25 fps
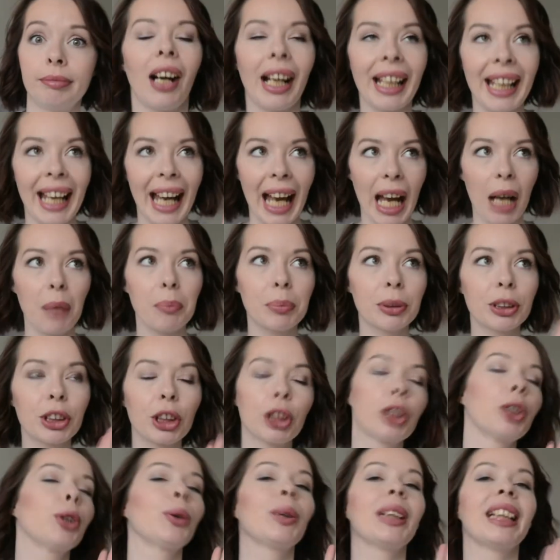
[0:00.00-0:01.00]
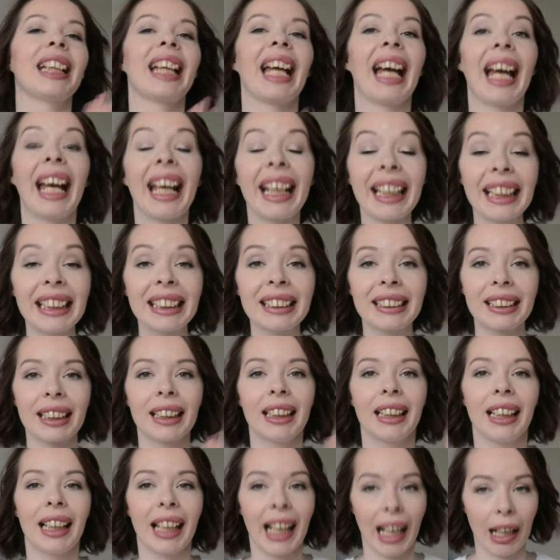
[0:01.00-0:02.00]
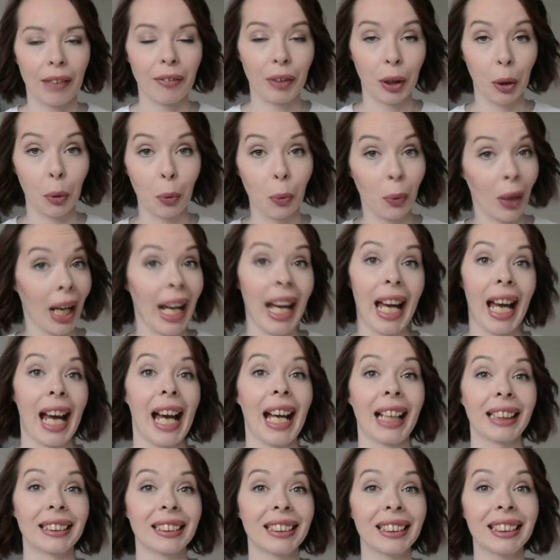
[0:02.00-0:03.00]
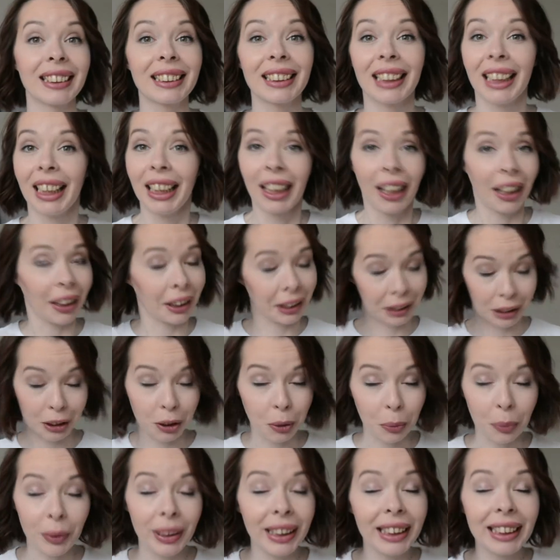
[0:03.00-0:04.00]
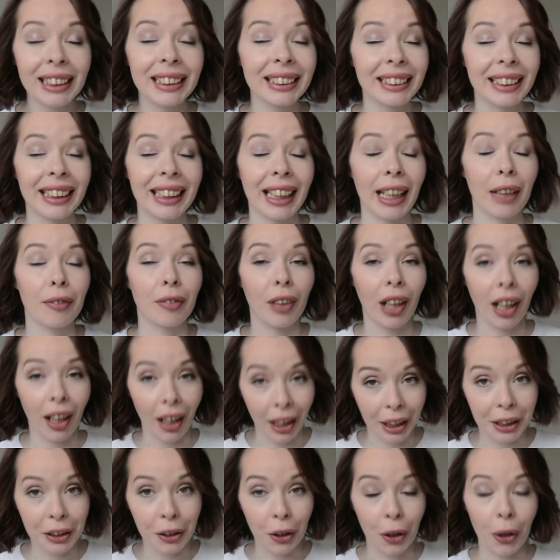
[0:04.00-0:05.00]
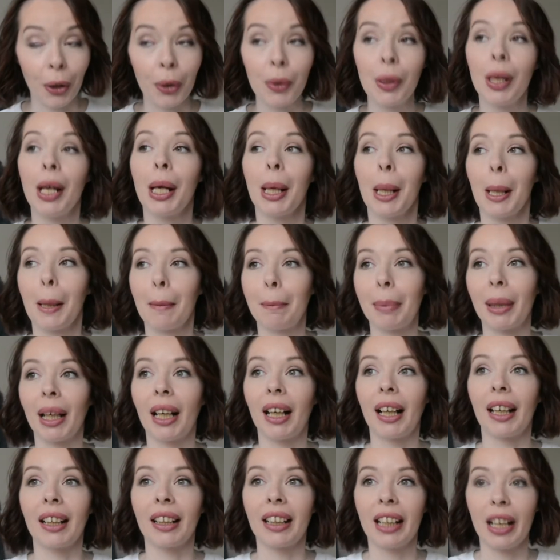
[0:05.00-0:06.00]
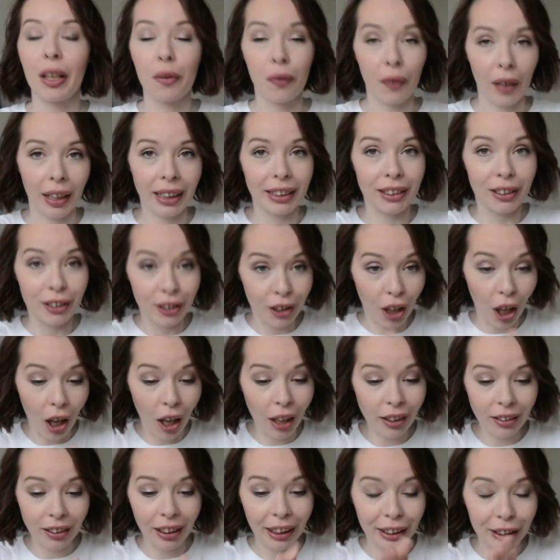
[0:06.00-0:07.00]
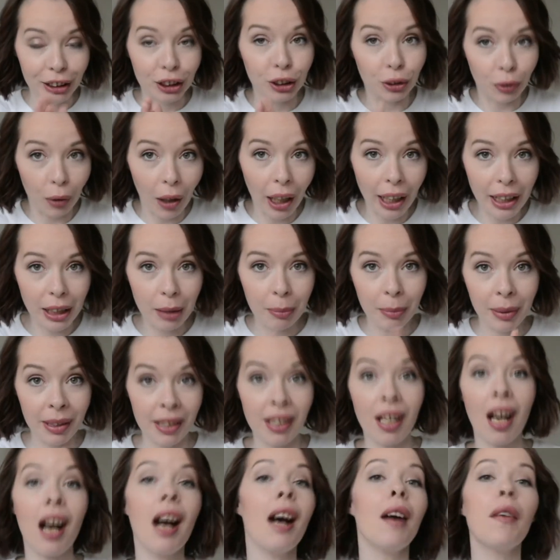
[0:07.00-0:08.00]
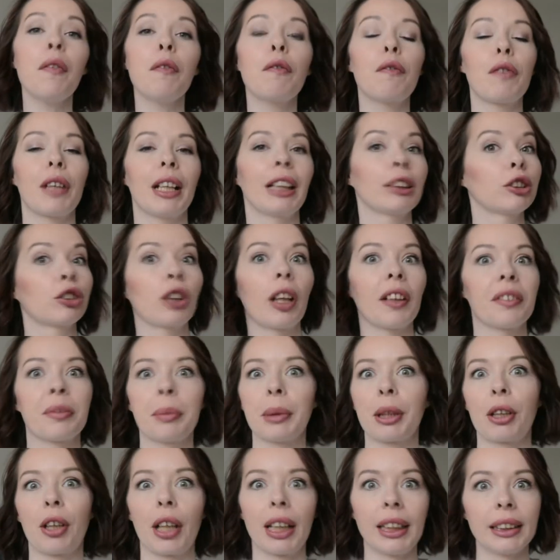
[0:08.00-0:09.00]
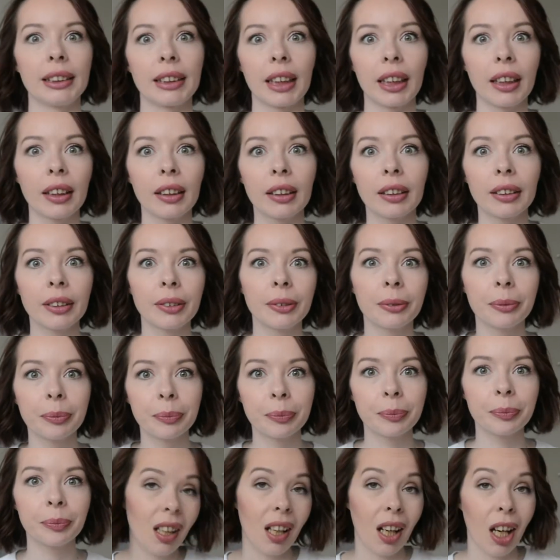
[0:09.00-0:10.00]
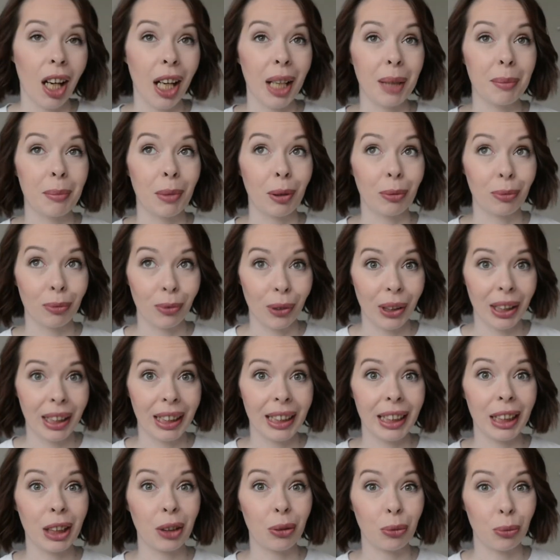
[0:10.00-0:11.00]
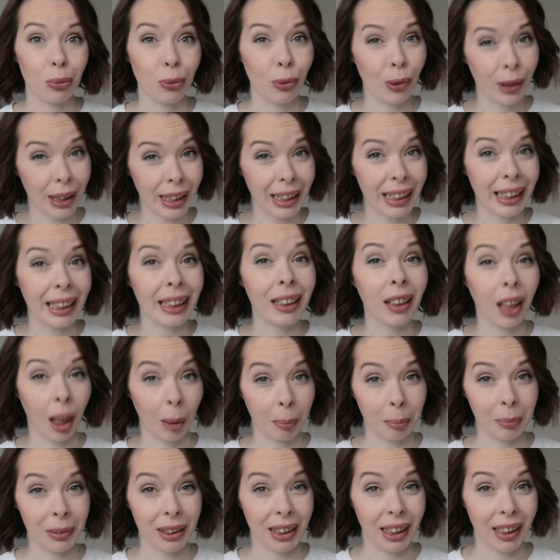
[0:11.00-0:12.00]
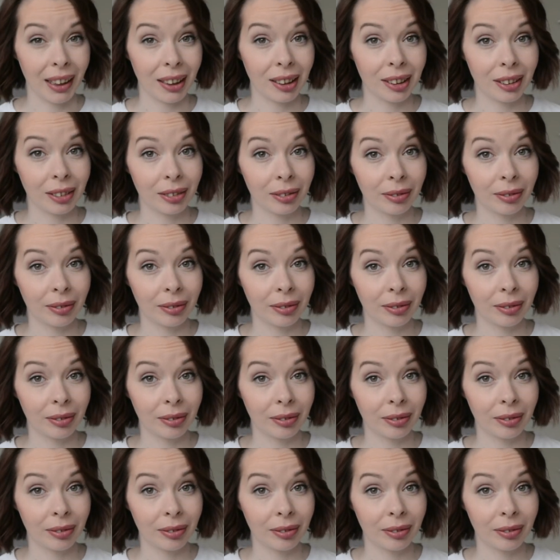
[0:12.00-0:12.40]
I absolutely hate having wet hands. It's the weirdest thing ever, I know, but if I can't like dry them enough, it drives me crazy. I'm really, really clumsy.